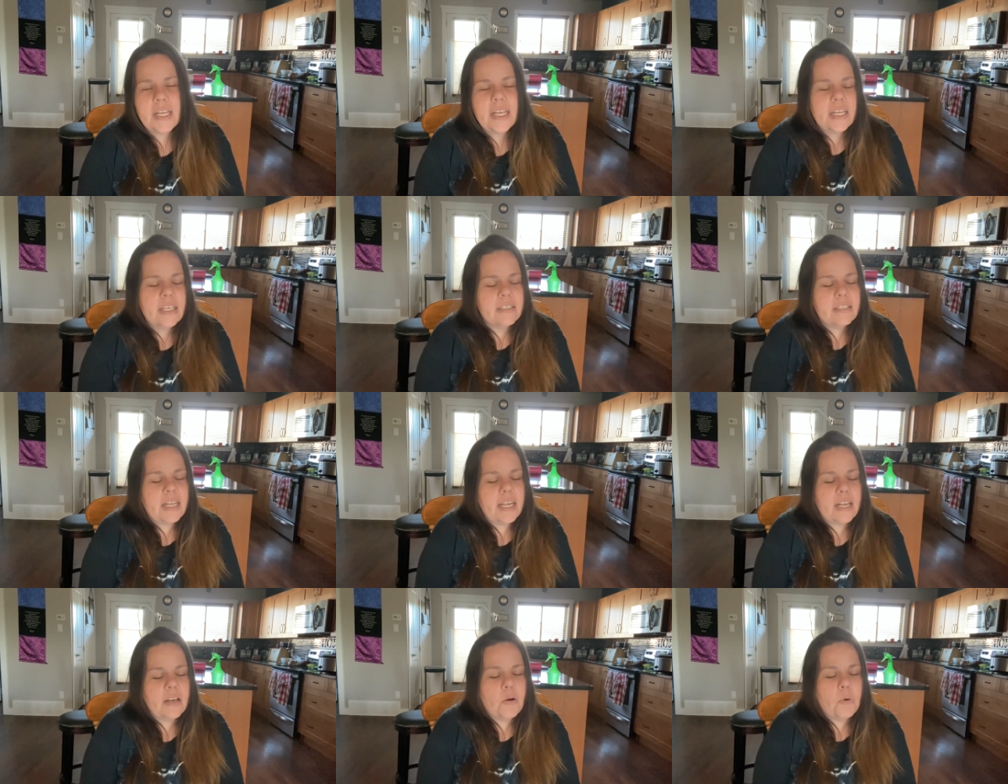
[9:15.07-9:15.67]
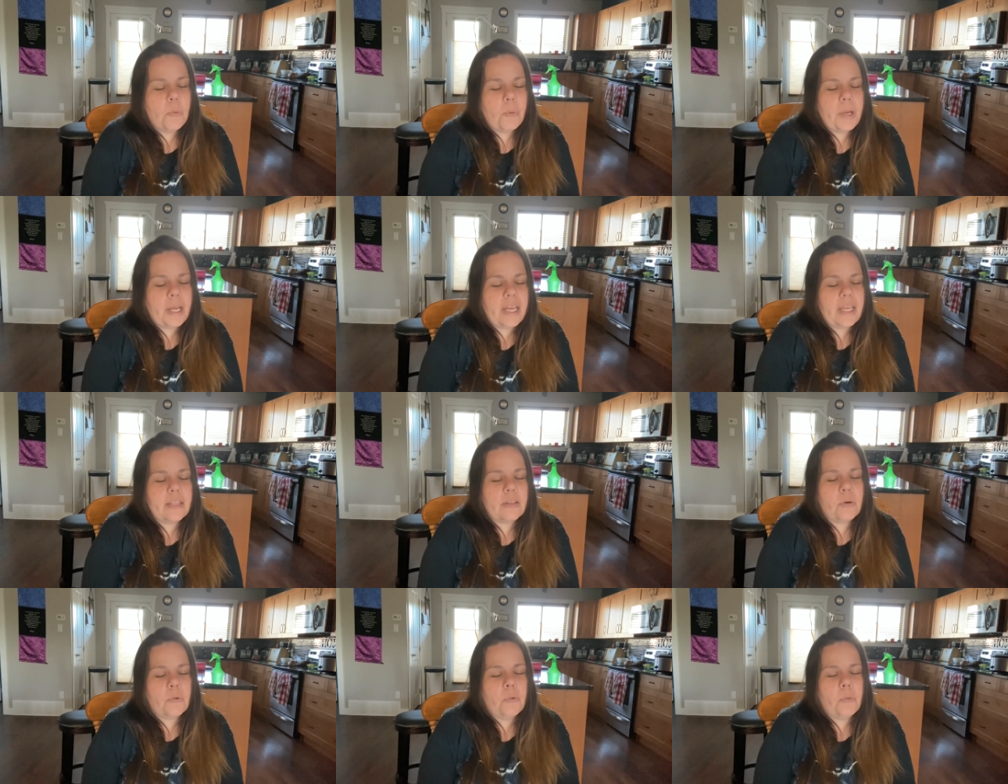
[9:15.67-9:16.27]
Take away
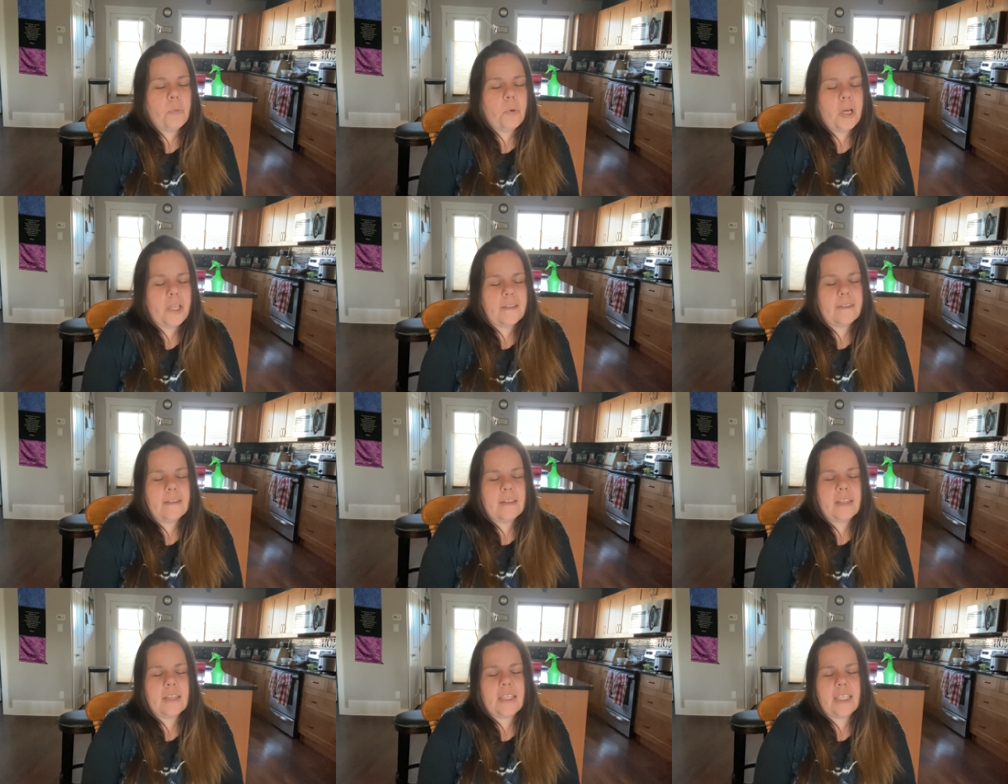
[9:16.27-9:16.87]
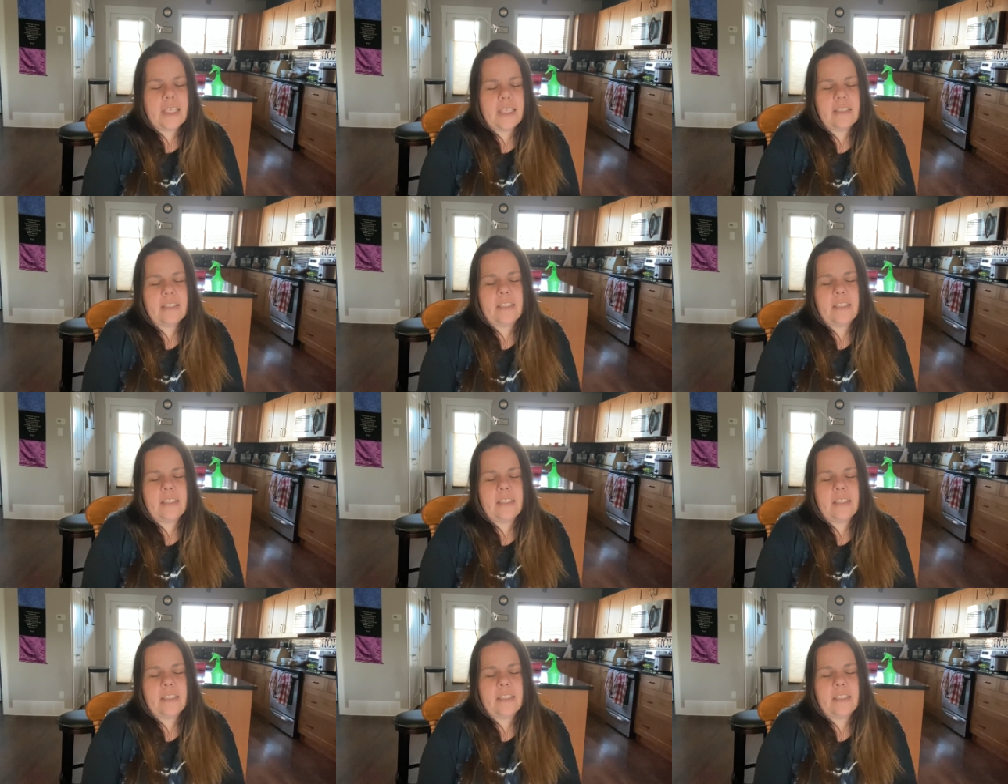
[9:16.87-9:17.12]
the one thing